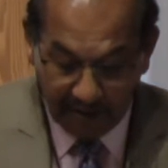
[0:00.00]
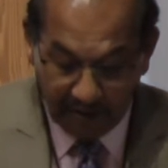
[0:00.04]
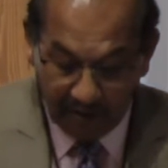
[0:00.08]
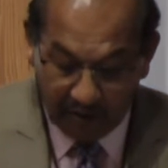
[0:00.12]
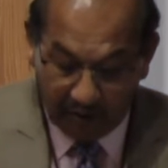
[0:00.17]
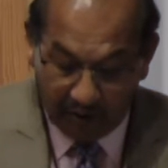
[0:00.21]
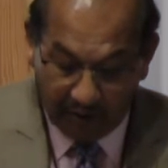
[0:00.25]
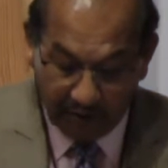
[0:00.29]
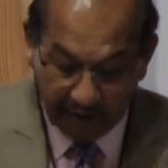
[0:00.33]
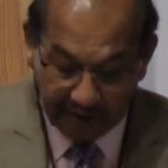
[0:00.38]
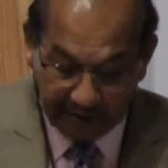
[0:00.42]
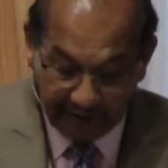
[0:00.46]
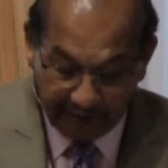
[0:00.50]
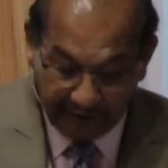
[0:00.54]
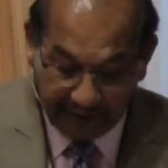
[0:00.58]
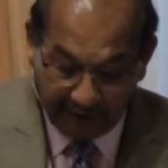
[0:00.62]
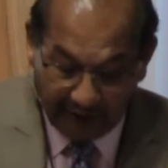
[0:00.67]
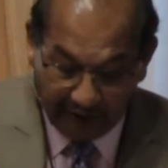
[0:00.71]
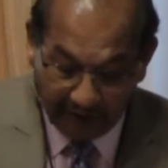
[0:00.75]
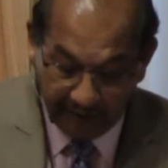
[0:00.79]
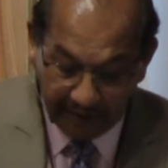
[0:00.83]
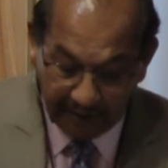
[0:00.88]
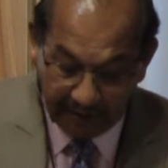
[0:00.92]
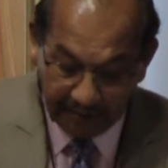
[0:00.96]
or with a
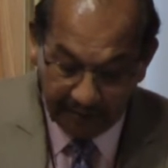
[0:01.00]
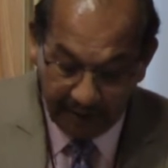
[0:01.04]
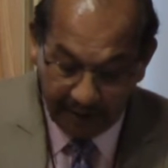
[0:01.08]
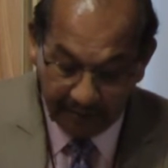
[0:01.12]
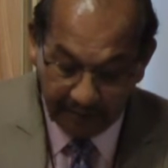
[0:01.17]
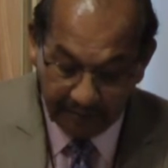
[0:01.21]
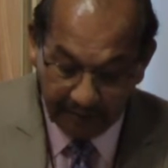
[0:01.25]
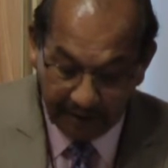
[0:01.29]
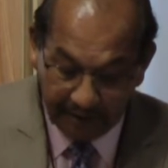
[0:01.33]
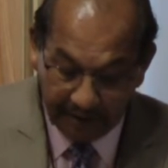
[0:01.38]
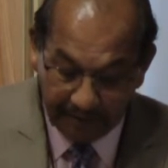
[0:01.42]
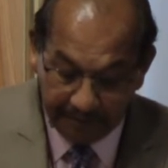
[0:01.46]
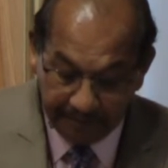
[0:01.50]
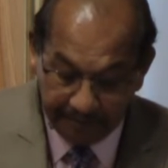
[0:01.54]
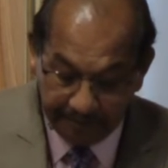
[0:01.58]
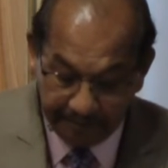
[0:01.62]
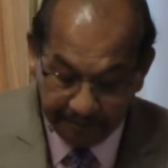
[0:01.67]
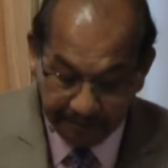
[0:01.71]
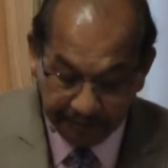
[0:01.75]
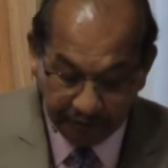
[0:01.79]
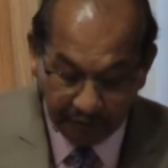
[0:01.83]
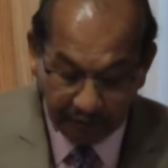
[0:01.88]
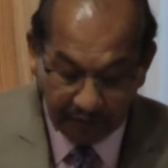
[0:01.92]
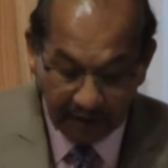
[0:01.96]
family member.
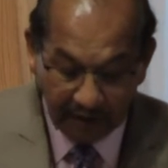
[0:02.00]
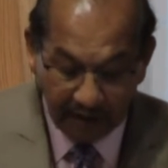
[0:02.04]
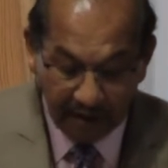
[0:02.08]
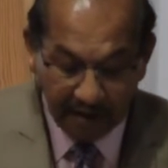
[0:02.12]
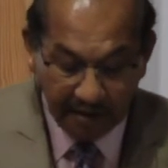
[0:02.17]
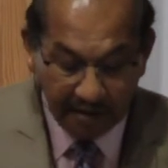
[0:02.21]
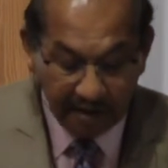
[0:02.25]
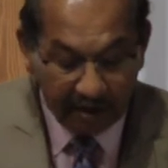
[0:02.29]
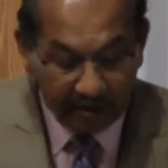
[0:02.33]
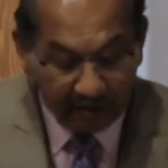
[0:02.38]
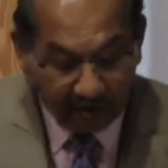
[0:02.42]
The